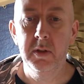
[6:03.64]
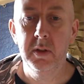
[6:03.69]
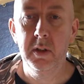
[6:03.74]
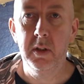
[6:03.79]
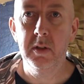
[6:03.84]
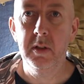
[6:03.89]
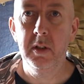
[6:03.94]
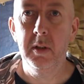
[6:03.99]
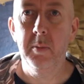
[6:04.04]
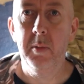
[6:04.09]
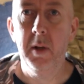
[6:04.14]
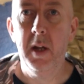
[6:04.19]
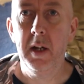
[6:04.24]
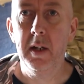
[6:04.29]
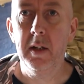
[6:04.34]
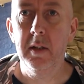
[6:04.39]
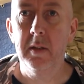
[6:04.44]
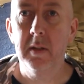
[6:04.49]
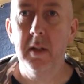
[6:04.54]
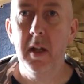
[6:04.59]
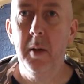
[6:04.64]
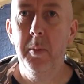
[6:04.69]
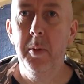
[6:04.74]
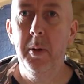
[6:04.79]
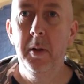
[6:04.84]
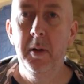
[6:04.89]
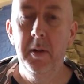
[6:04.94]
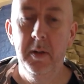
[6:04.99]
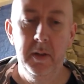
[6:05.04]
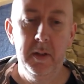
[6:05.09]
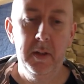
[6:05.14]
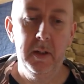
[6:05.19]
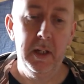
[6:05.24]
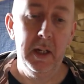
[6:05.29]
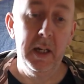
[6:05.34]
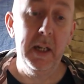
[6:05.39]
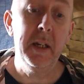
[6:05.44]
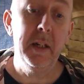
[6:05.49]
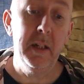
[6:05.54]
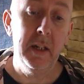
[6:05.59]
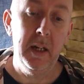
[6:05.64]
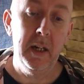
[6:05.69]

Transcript: You can see the black at the top, the lid